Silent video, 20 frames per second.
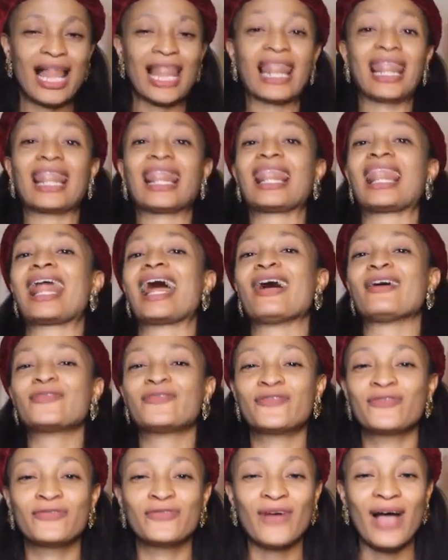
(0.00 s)

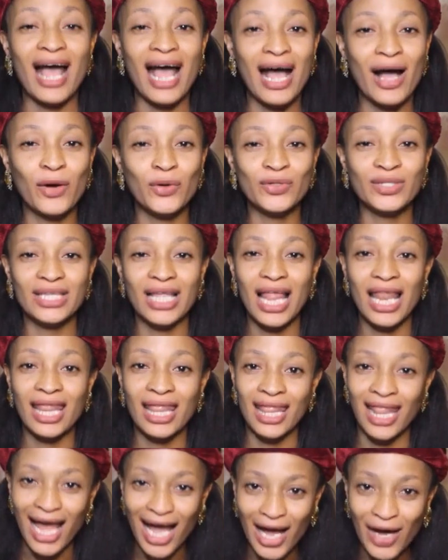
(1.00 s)
laugh out
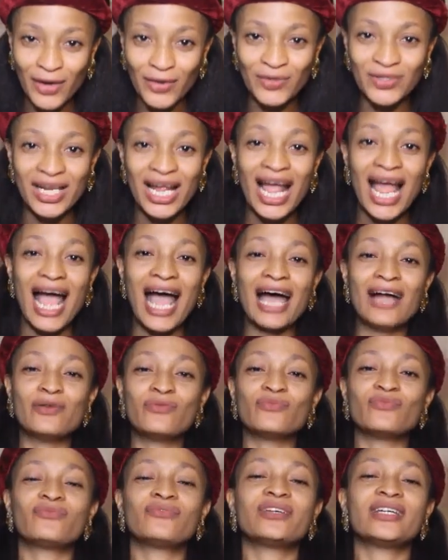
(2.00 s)
loud
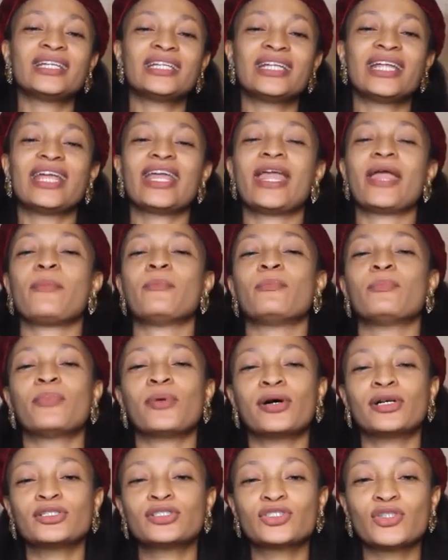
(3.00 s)
and read a
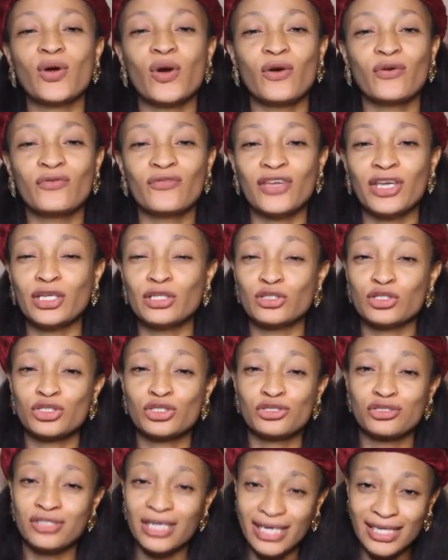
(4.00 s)
bunch of
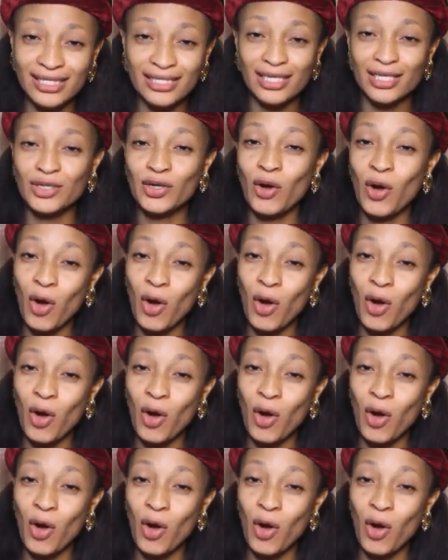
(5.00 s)
interesting